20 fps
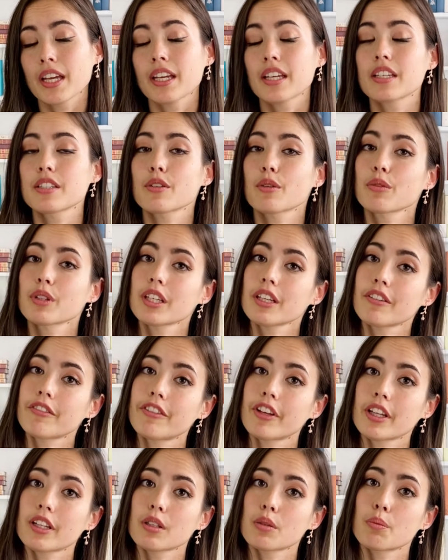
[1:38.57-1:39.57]
is only
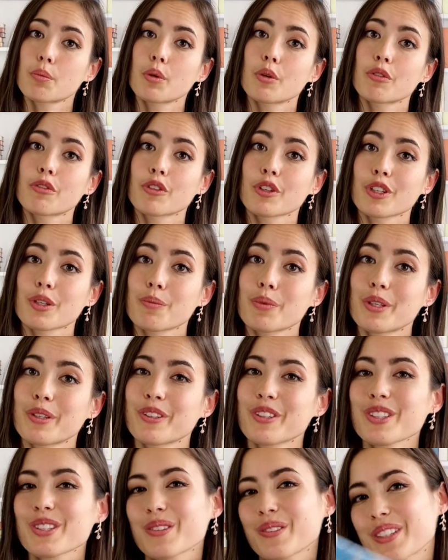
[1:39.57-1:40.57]
available for
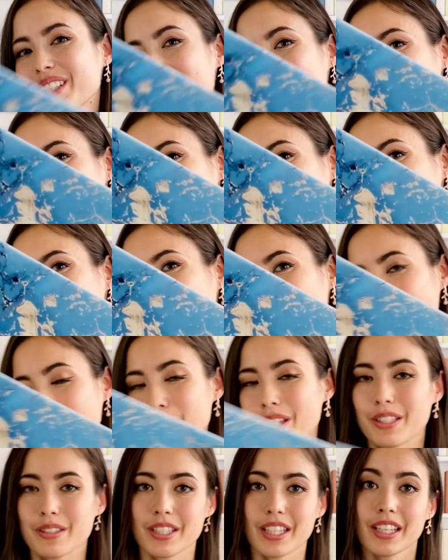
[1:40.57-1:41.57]
computers, which is what I'm
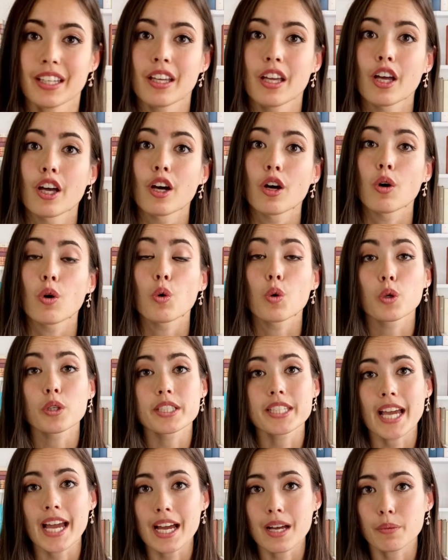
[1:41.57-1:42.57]
using, or
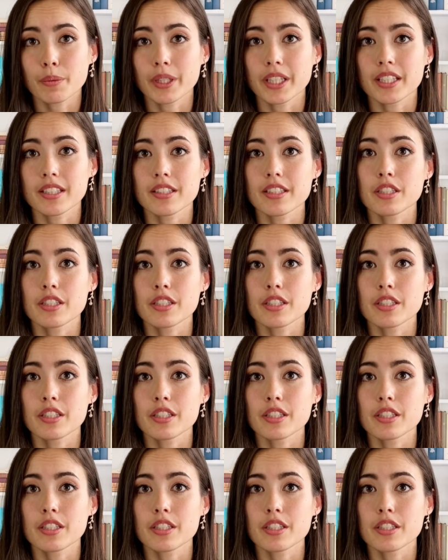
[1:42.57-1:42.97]
tablets.